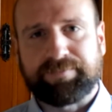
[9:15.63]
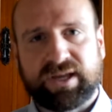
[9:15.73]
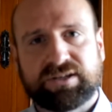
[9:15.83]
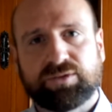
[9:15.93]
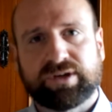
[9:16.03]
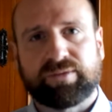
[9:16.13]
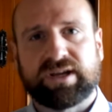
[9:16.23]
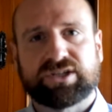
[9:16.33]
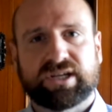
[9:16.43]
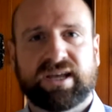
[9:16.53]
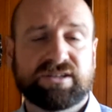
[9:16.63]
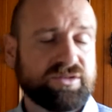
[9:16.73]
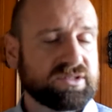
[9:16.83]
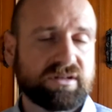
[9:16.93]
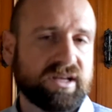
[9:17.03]
and to rearrange it and to
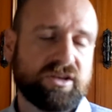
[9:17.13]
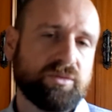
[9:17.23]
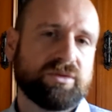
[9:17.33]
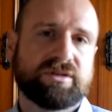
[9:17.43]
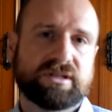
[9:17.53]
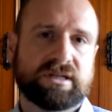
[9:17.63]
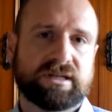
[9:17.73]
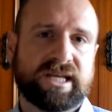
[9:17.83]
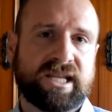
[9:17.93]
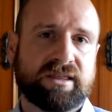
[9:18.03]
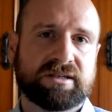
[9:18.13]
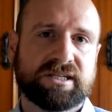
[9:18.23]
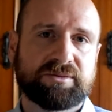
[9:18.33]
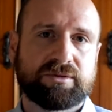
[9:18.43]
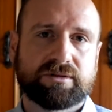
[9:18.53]
use it like you would any other
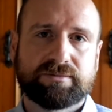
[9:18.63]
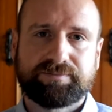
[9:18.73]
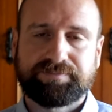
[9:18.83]
textbook.